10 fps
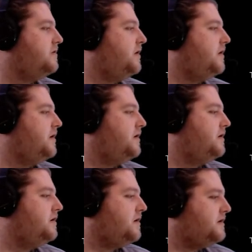
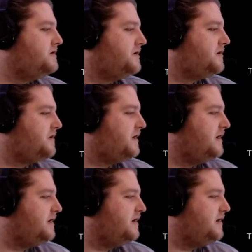Uh, is there a
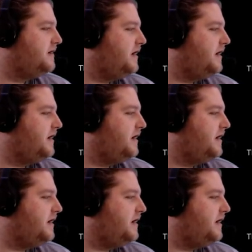thing here?